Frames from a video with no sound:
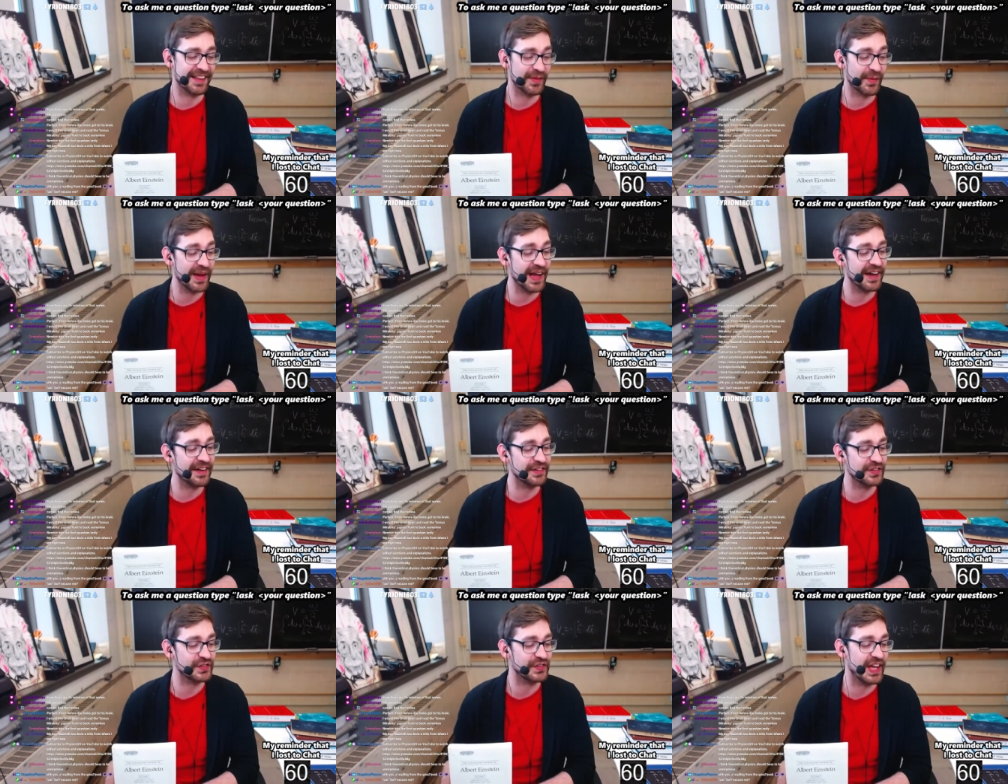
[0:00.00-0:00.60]
the way I
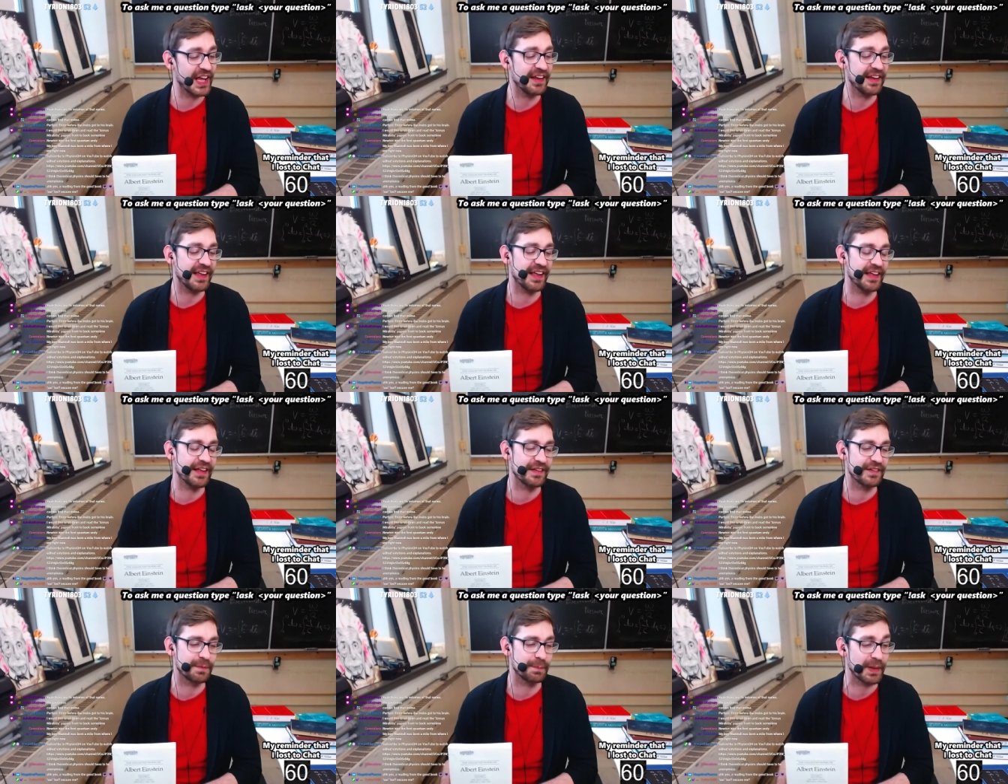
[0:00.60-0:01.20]
understand it
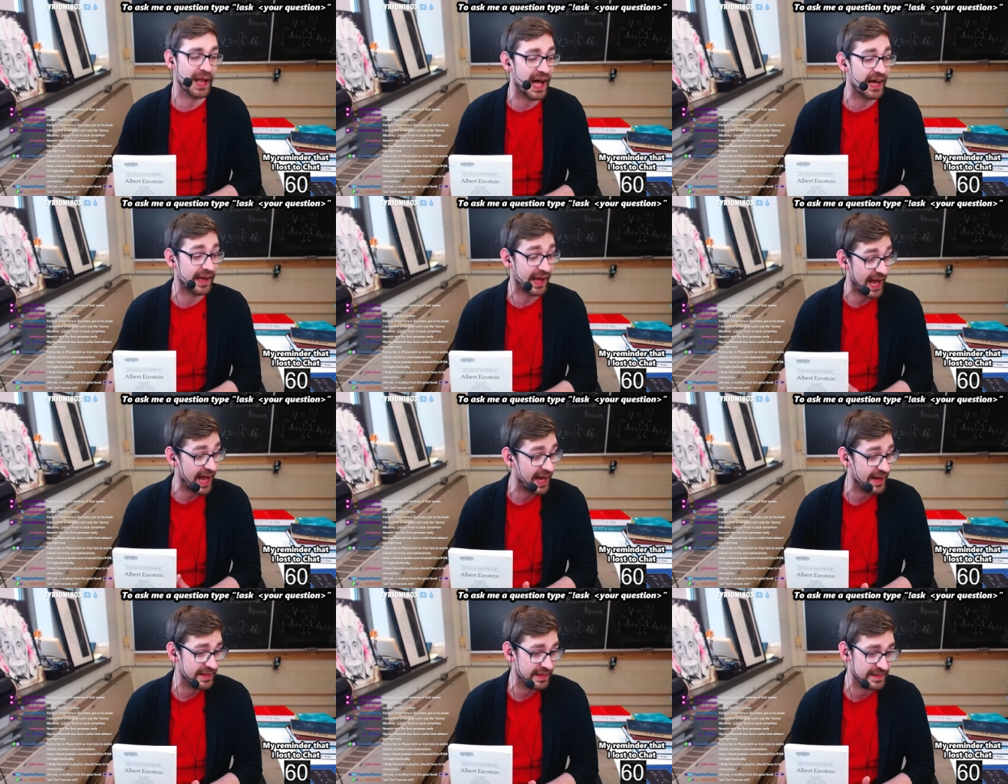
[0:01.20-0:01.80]
is Planck
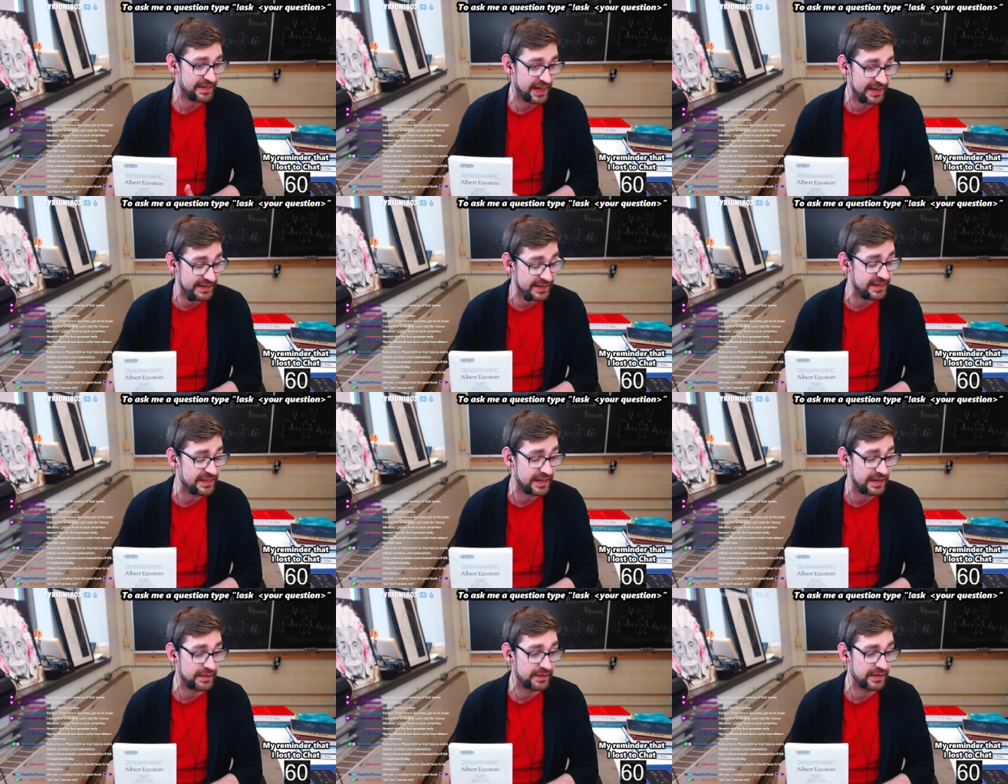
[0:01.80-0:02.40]
had this
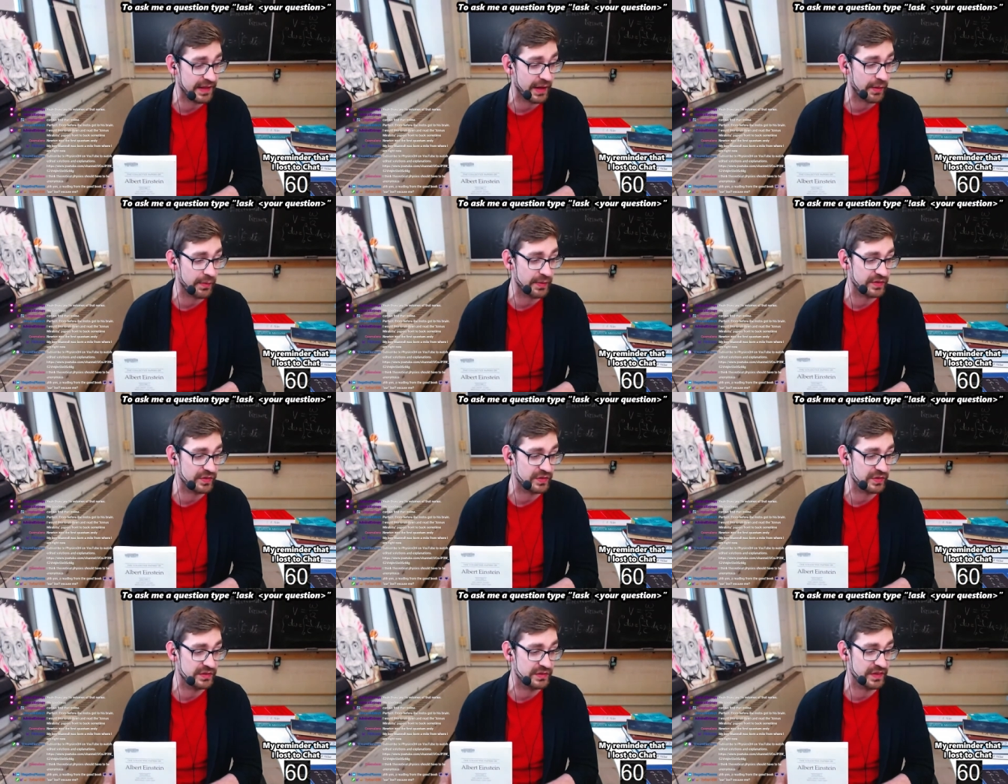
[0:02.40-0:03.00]
idea that light
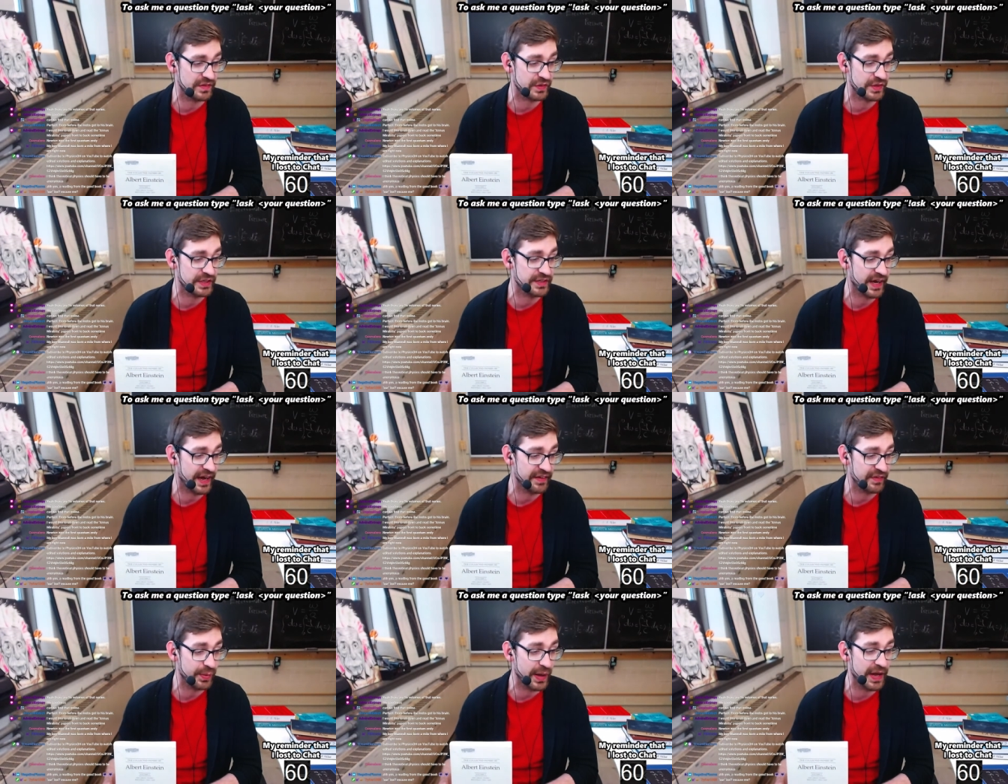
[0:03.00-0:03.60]
was
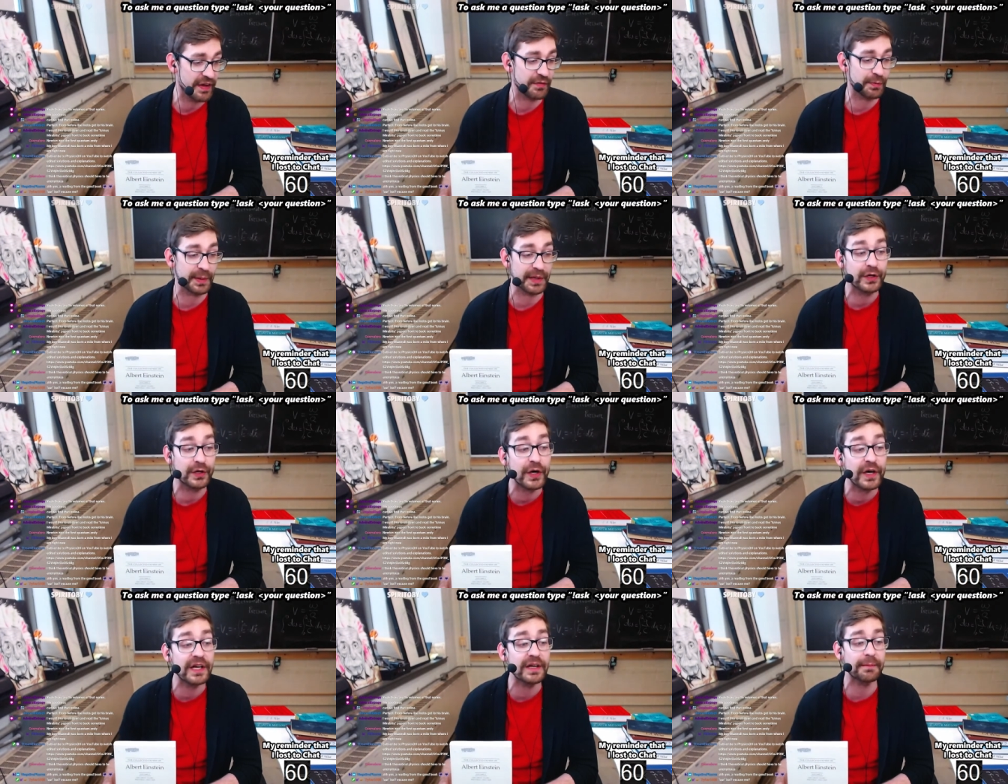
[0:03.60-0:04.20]
discretized waves, but he
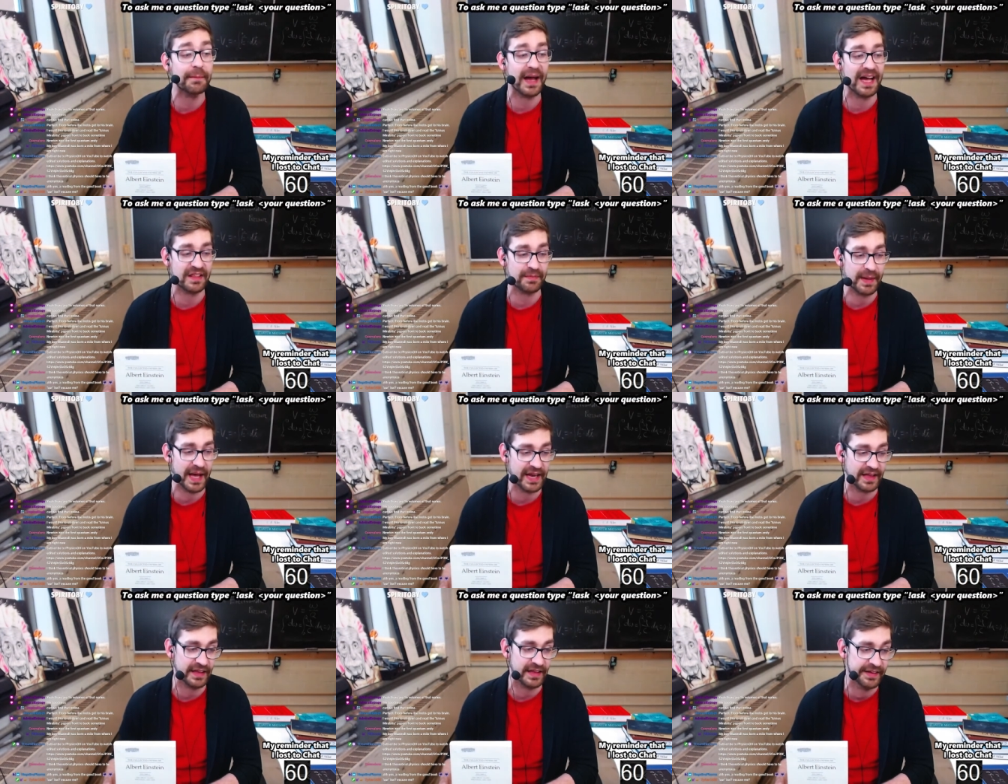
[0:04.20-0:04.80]
couldn't
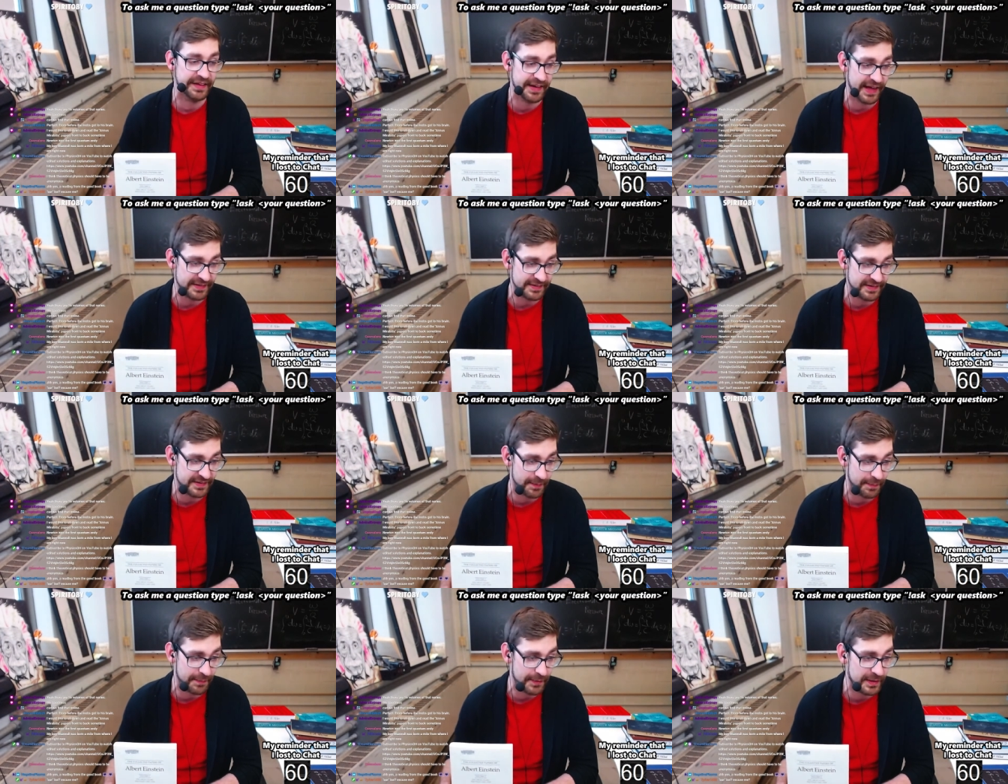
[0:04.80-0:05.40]
mathematically connect
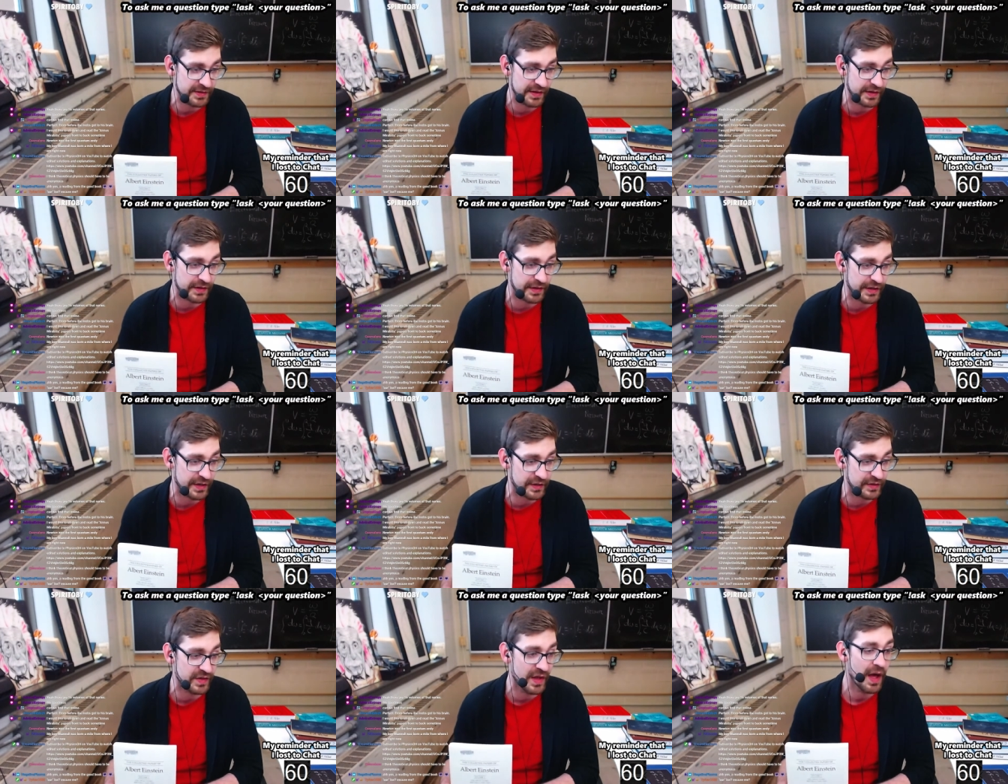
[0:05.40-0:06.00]
it to, to
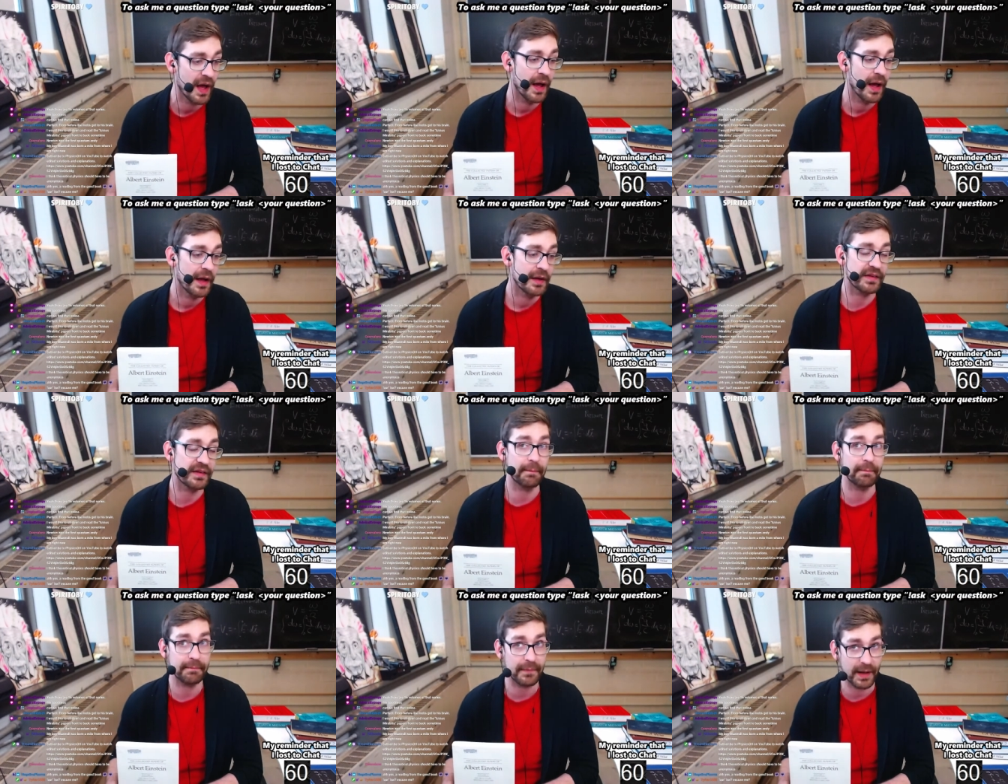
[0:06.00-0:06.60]
Clerk's
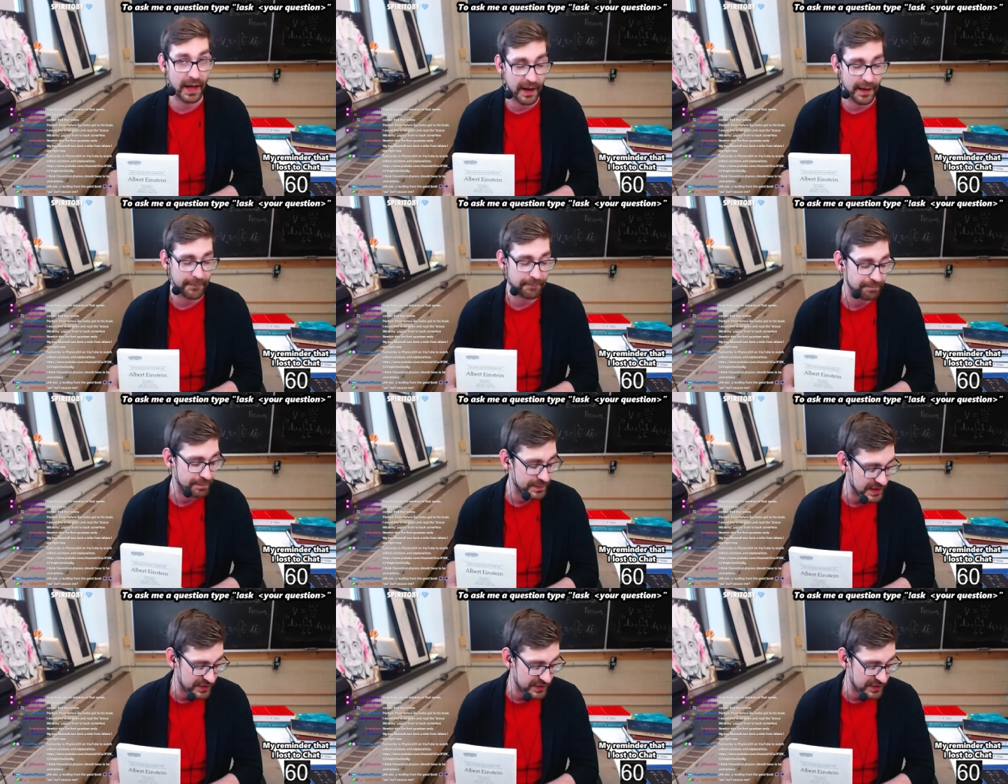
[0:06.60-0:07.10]
to uh,